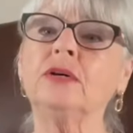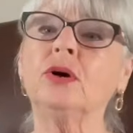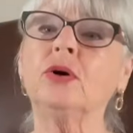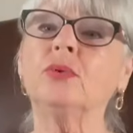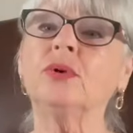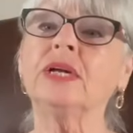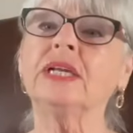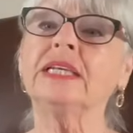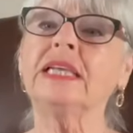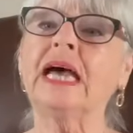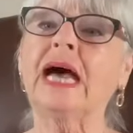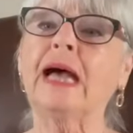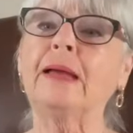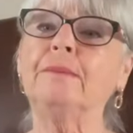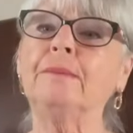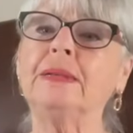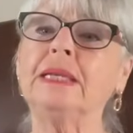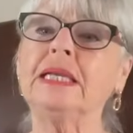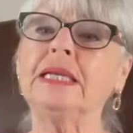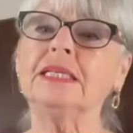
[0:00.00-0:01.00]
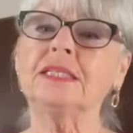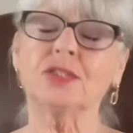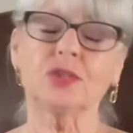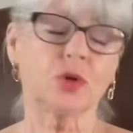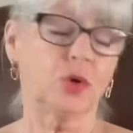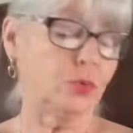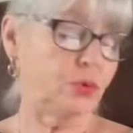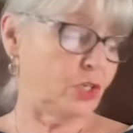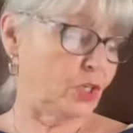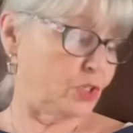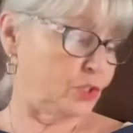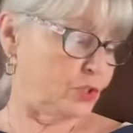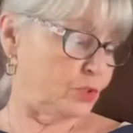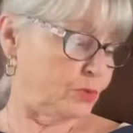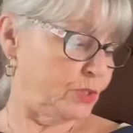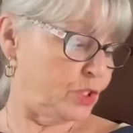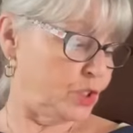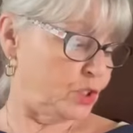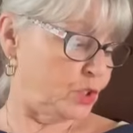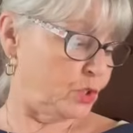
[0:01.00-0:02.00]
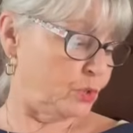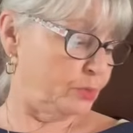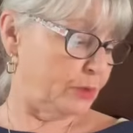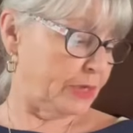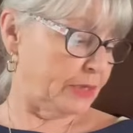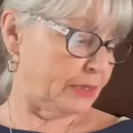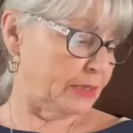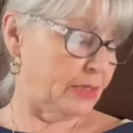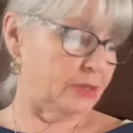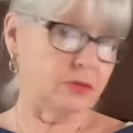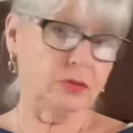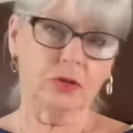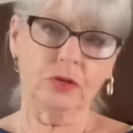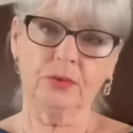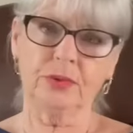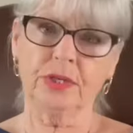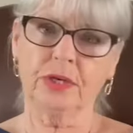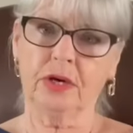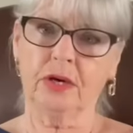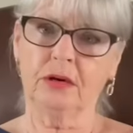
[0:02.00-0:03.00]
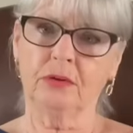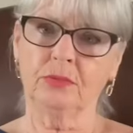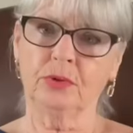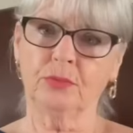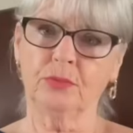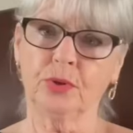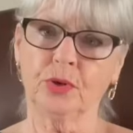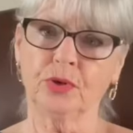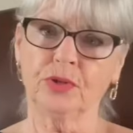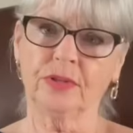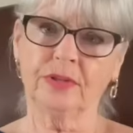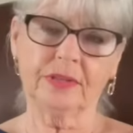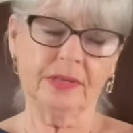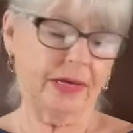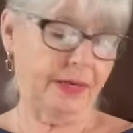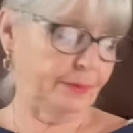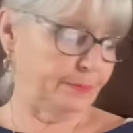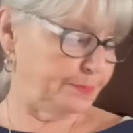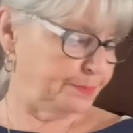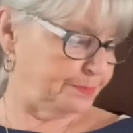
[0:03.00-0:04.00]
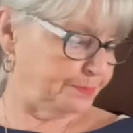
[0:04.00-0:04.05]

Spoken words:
Oh, we're at 9 minutes, so we're not doing too bad. No, we're not. We're more than that.